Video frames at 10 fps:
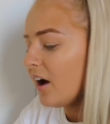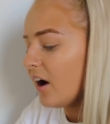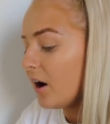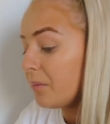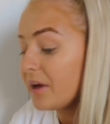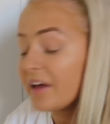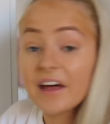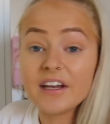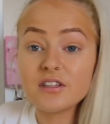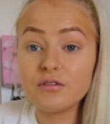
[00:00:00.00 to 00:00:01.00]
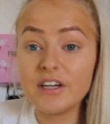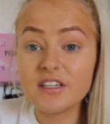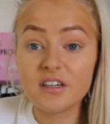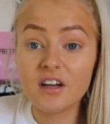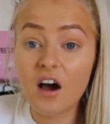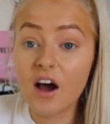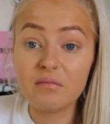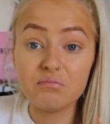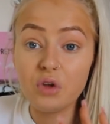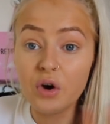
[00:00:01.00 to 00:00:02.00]
But yeah, that is the reason
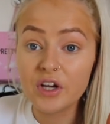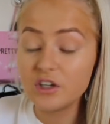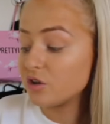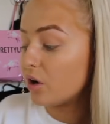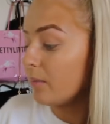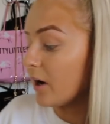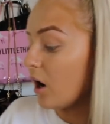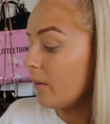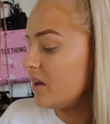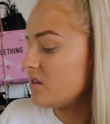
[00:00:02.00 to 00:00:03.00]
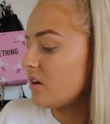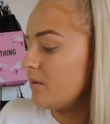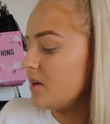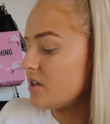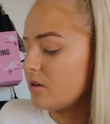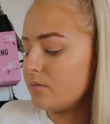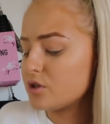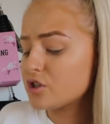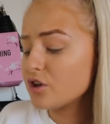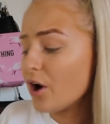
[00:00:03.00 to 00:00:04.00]
I'm not in control of my comments. I miss them
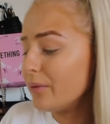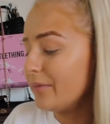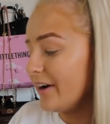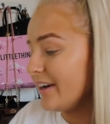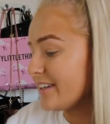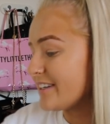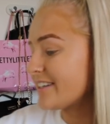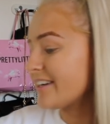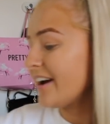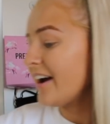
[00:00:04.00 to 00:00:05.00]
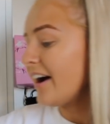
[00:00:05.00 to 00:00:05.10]
so much.